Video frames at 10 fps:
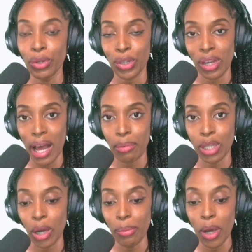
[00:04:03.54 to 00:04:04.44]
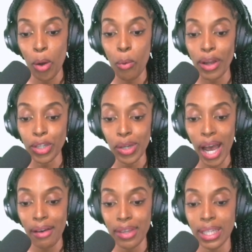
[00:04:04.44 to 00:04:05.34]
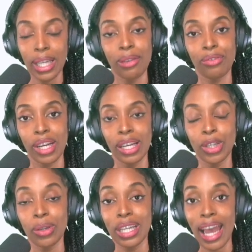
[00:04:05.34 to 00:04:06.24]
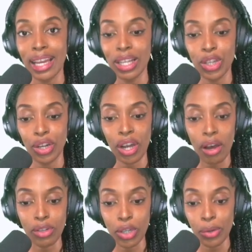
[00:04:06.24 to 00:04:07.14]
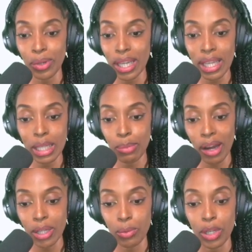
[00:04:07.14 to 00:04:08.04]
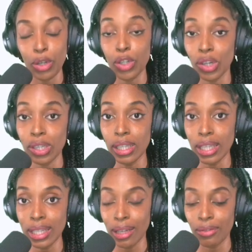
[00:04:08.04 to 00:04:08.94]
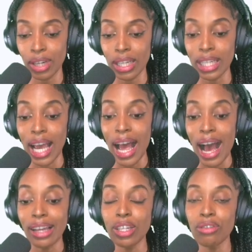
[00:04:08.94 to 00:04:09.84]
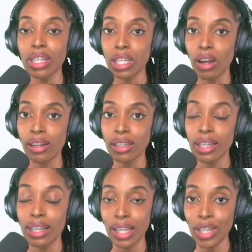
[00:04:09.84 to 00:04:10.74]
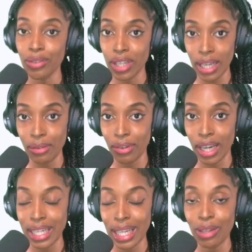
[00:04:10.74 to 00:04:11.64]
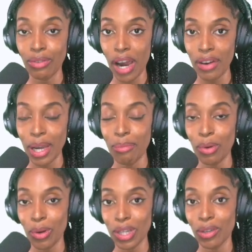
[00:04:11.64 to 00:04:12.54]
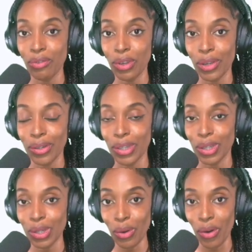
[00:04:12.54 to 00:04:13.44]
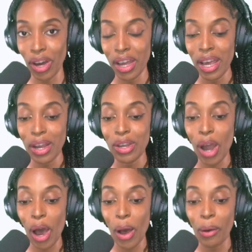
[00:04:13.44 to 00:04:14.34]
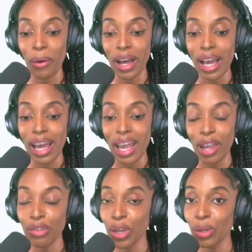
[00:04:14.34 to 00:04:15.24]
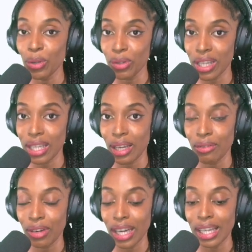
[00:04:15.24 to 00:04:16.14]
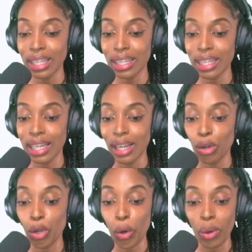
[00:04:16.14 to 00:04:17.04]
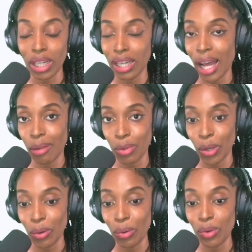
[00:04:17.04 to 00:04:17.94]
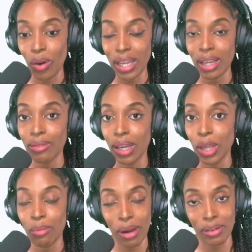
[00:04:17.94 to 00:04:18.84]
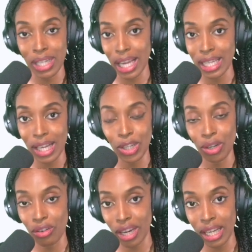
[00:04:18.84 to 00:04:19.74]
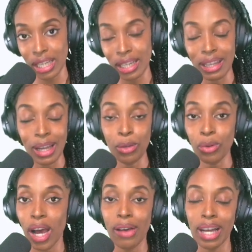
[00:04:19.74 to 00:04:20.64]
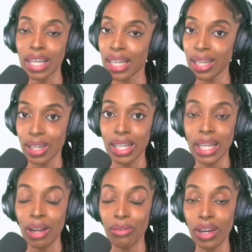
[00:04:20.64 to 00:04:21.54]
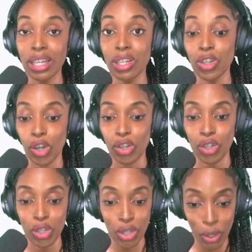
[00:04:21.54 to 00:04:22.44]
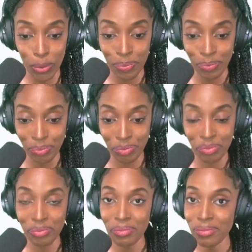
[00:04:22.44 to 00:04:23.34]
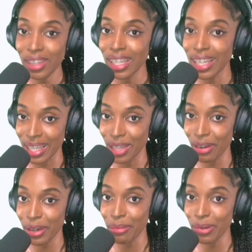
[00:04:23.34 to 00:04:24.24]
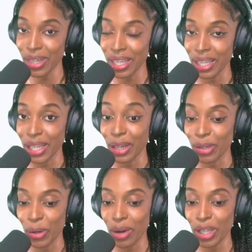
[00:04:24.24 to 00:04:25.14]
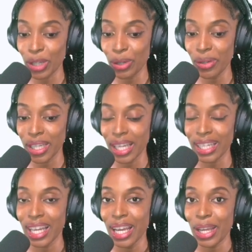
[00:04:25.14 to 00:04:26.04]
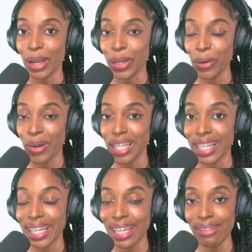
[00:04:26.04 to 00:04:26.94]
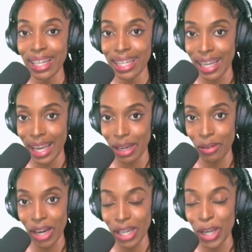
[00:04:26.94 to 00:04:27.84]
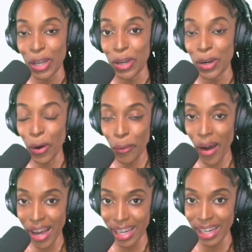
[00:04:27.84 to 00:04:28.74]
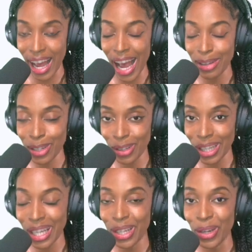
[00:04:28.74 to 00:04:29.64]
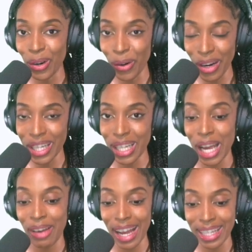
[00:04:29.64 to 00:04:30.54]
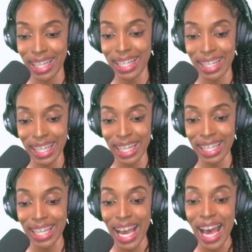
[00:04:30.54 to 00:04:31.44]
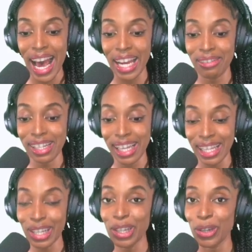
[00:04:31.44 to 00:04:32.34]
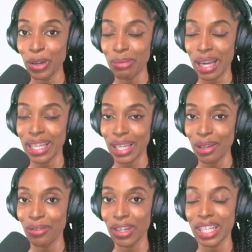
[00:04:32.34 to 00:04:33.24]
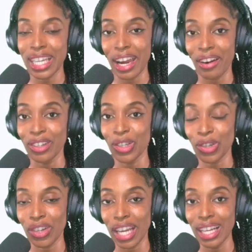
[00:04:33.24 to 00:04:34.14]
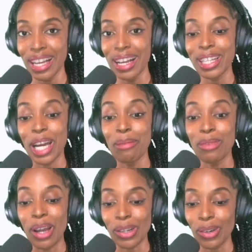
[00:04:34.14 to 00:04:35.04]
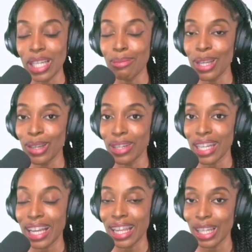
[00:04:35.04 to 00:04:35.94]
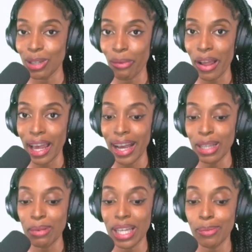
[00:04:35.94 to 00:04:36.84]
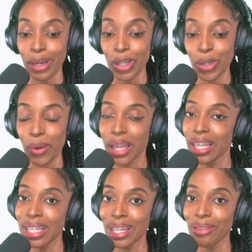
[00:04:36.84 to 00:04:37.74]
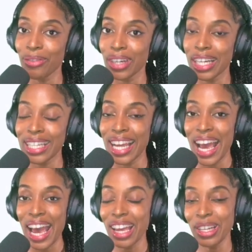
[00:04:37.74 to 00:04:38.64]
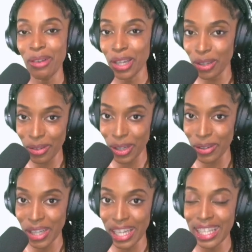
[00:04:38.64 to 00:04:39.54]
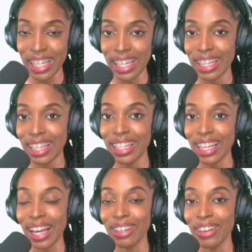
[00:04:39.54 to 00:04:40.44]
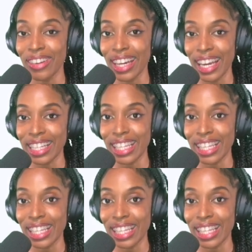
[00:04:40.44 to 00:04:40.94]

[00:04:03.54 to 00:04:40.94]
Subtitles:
your laptop, once you have the seed phrase, you can get into your account. You don't need this password. You just need the seed phrase. As a result, this seed phrase is very important for you to store. Now, if you lose a seed phrase, no one can help you, not even the browser extension creator. They do not have access to the seed phrase, just you. This is very important. You don't want to lose this. You don't want to give this to anyone. No one, absolutely no one should have access to this. I have clearly shown my seed phrase here on screen, so I'm not going to be using this wallet because by showing the seed phrase, any one of you can take this and create